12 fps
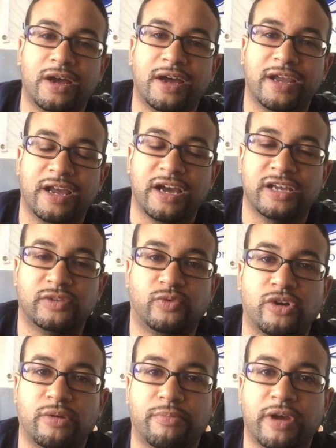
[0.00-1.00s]
Hi guys,
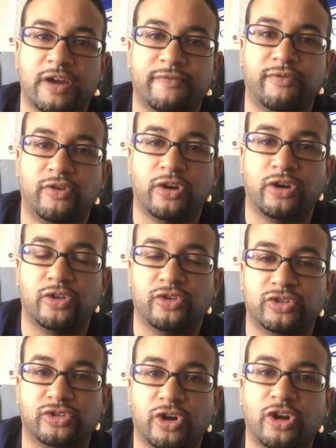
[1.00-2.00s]
welcome back for
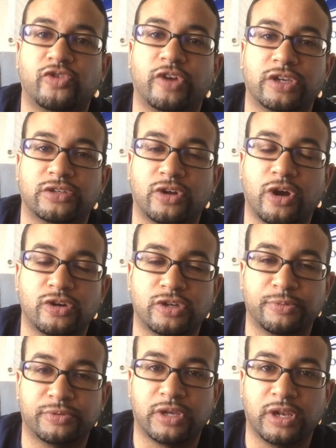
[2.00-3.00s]
another Star Trek
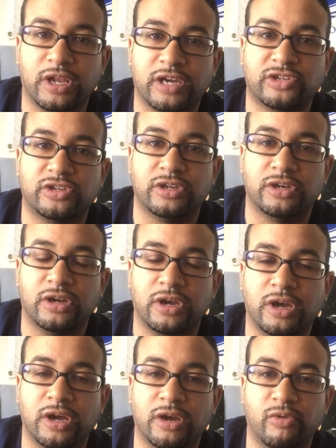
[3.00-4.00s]
Starships collection
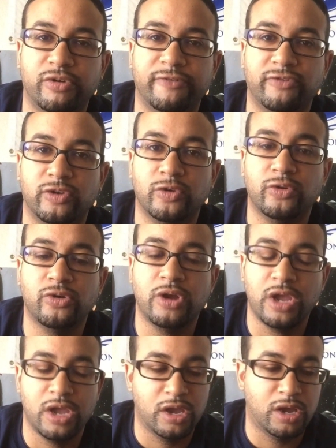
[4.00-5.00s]
review.
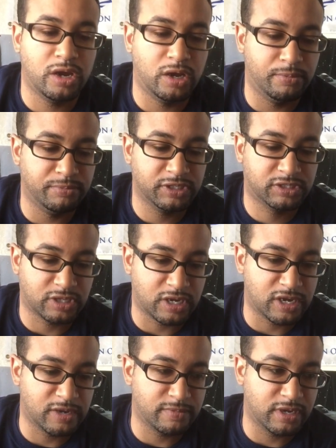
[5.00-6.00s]
This
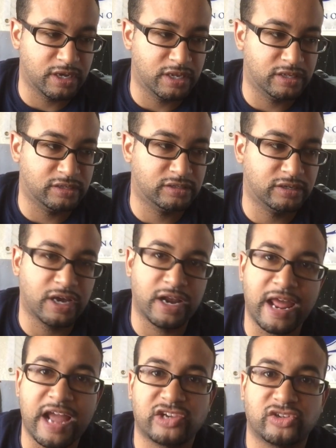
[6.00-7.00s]
time it is
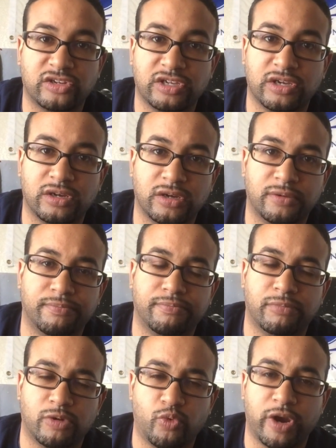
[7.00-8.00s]
not actually a
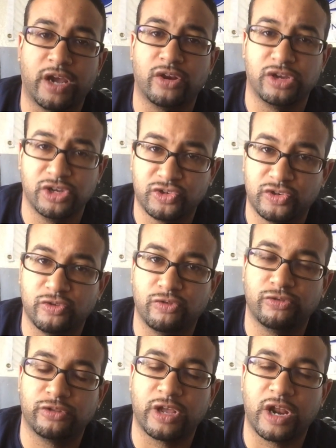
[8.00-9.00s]
regular
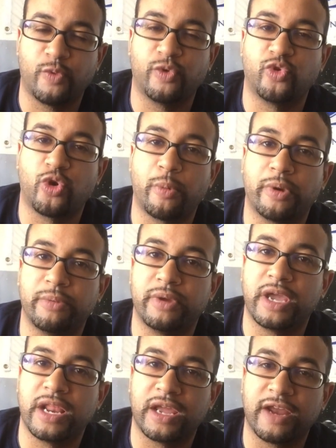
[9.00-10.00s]
issue that I would normally be
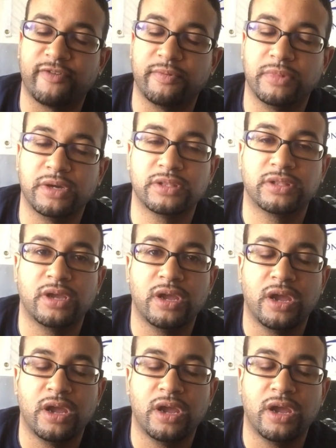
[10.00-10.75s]
getting every month.